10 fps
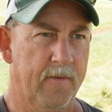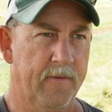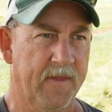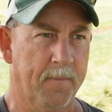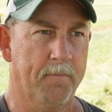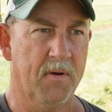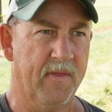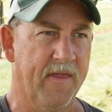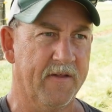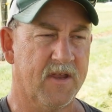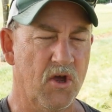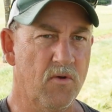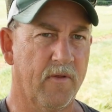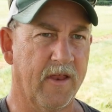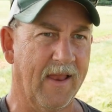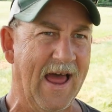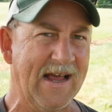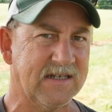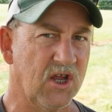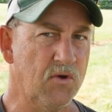The
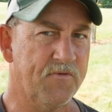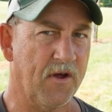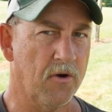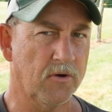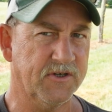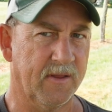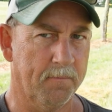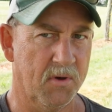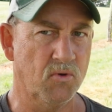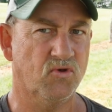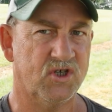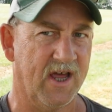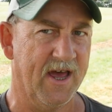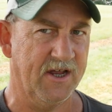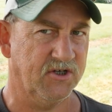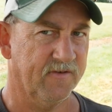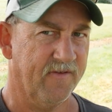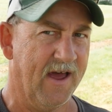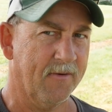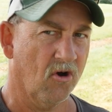last 2/3 of the boot stage of
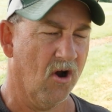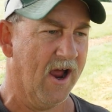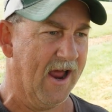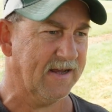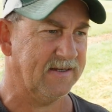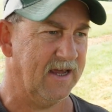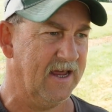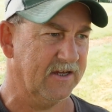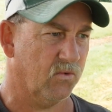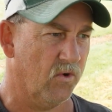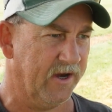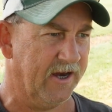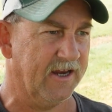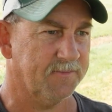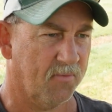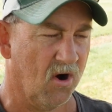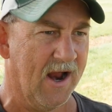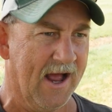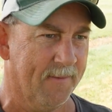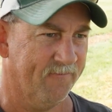that grass is when it is
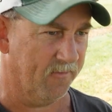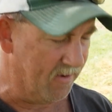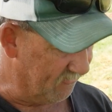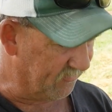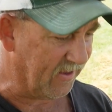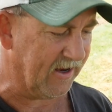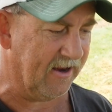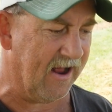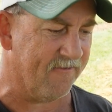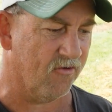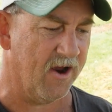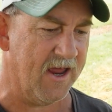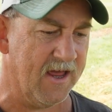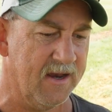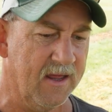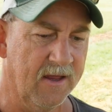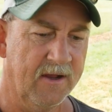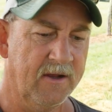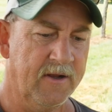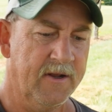prime. From everything that I've read
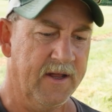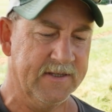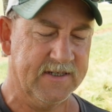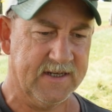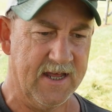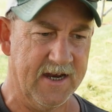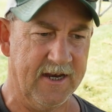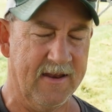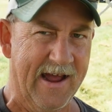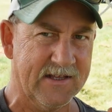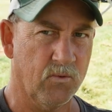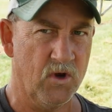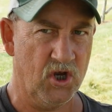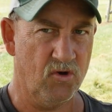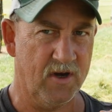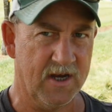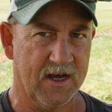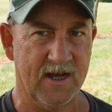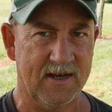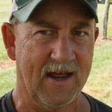and studied, that's when you need to
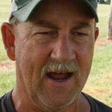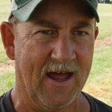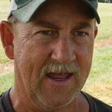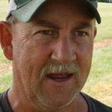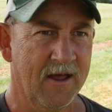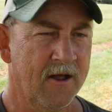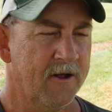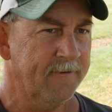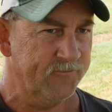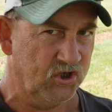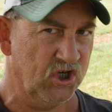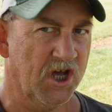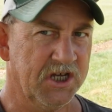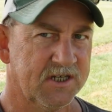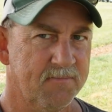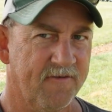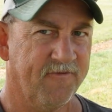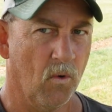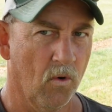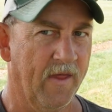cut that hay, just
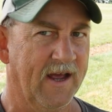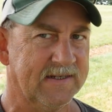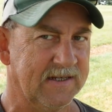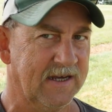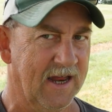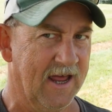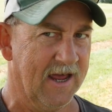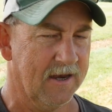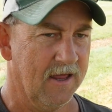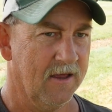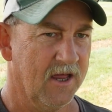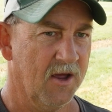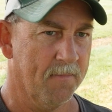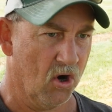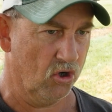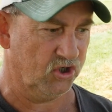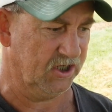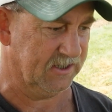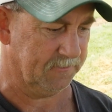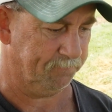before that seed head
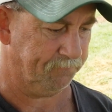emerges.